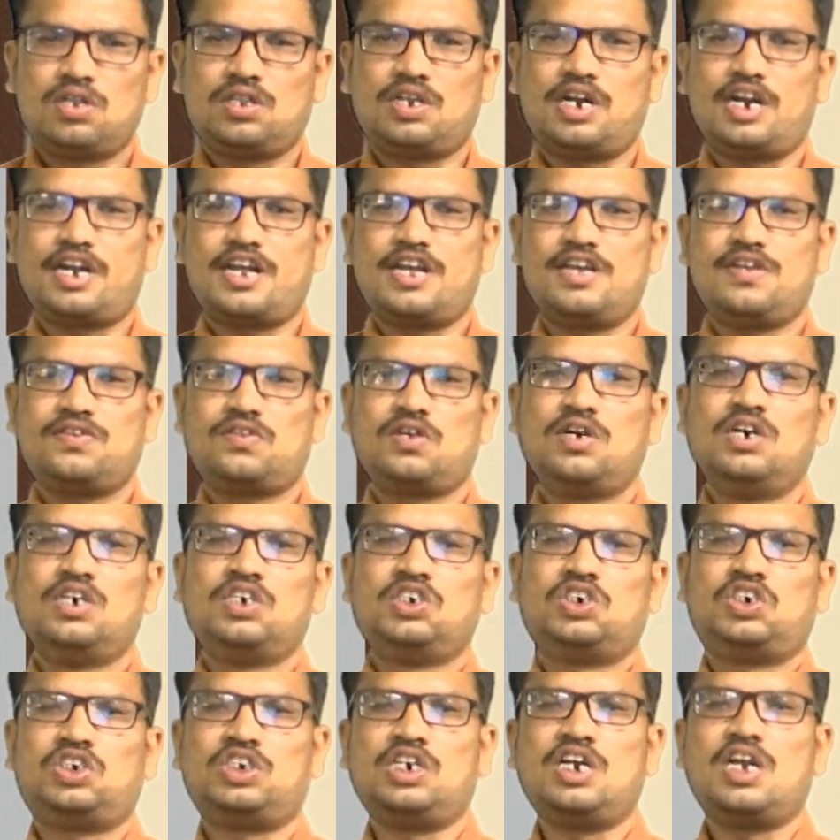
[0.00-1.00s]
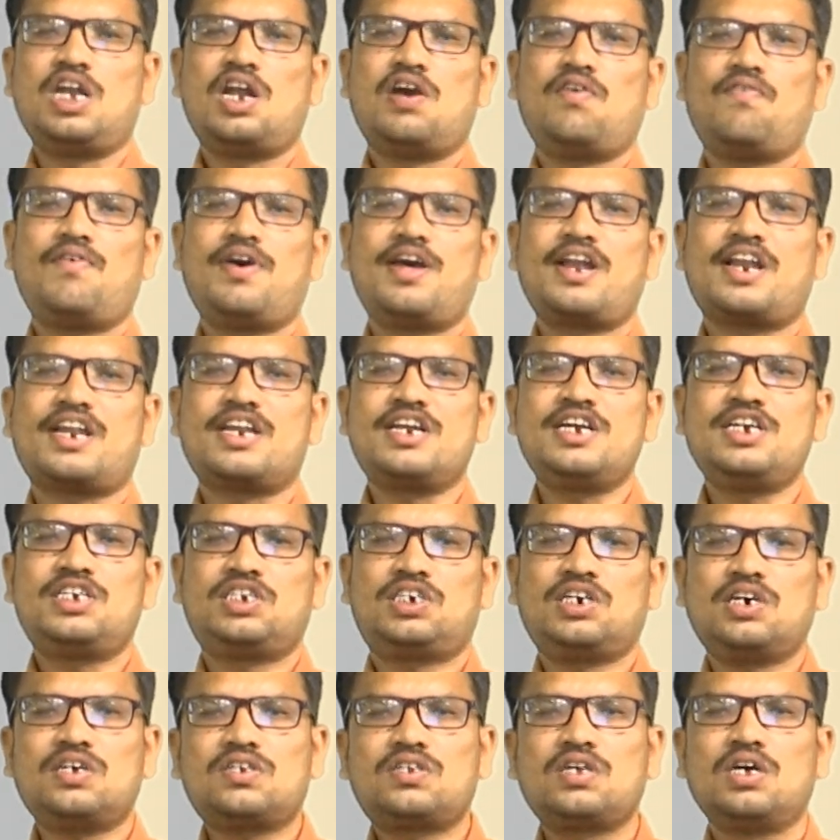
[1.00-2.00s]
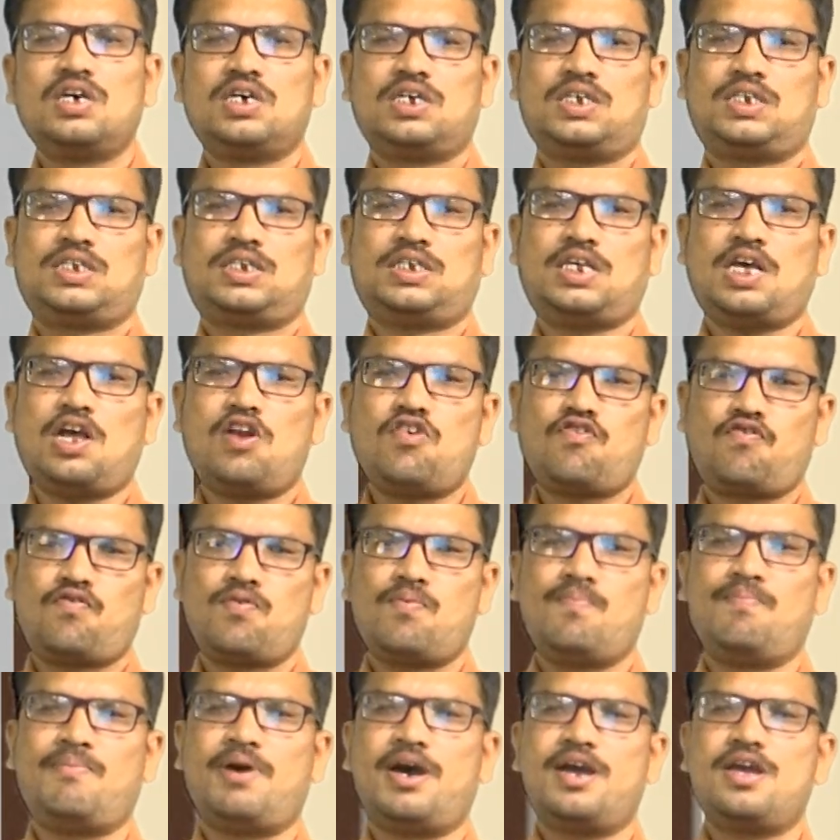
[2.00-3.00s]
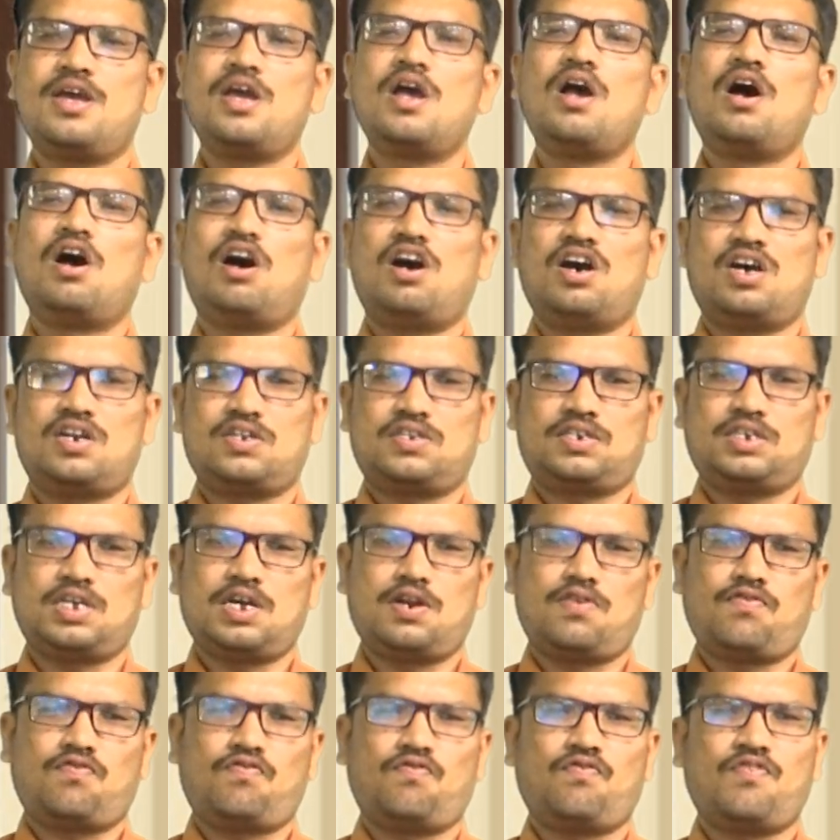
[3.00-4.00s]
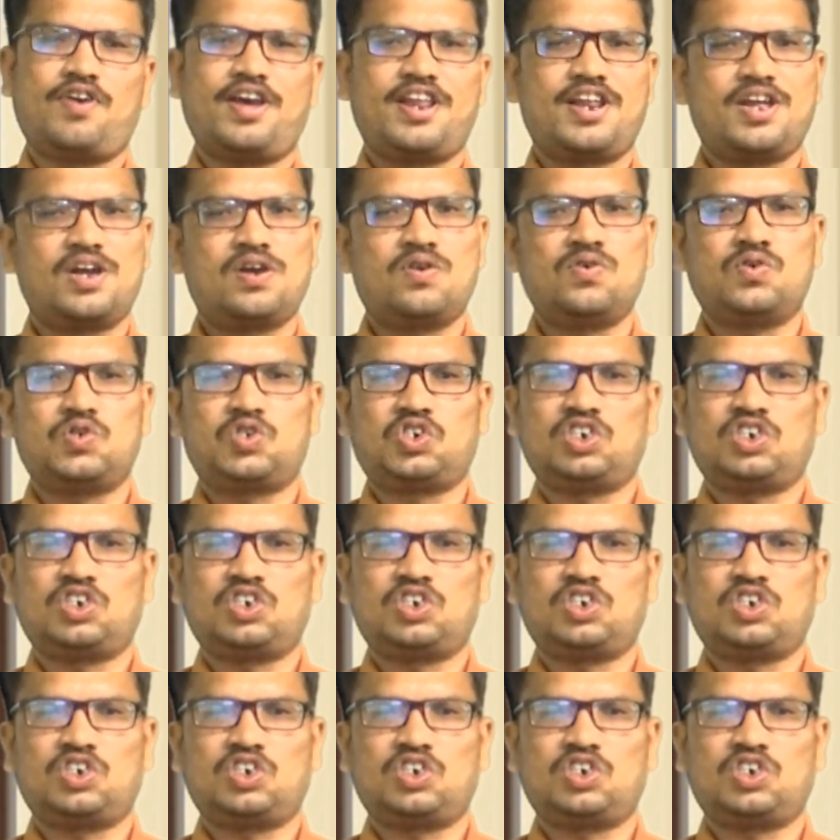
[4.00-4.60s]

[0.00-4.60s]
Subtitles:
that is, she never reaches self by herself. Very good,